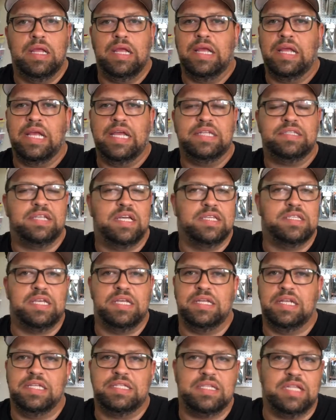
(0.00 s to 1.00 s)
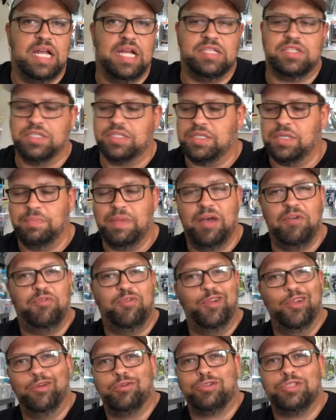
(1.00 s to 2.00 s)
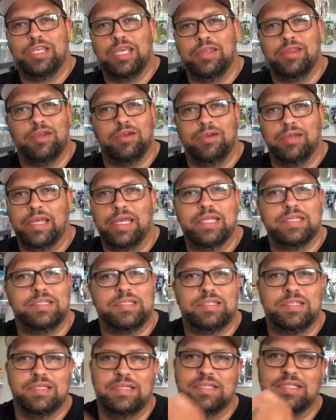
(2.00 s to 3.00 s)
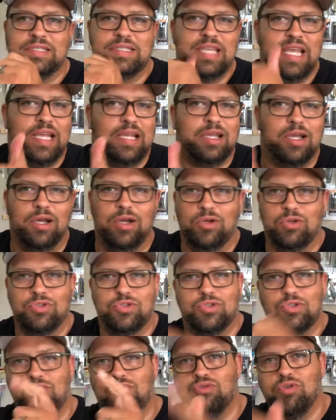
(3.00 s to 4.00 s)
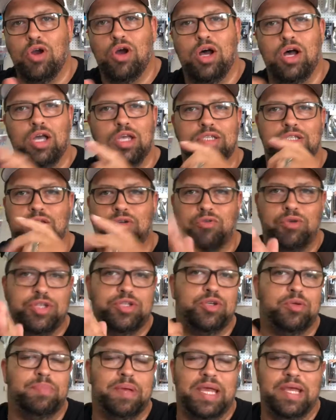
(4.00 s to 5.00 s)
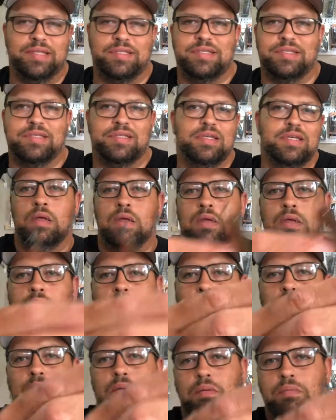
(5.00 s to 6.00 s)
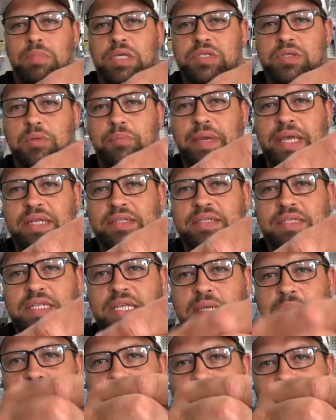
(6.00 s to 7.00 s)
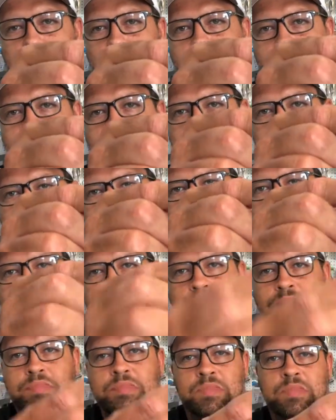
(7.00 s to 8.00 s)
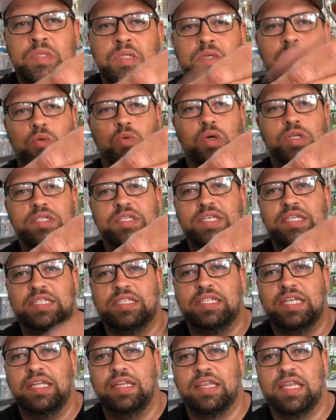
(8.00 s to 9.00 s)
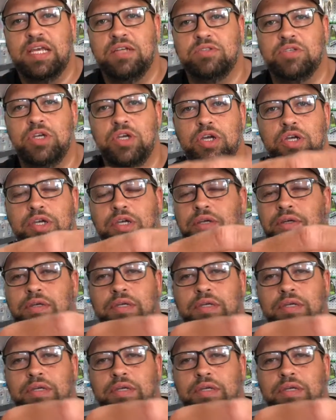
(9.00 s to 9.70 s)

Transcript: It's not just about flukes either. It's Senkos, craws, creature baits, missile baits, D-bomb, 1/16 ounce hook.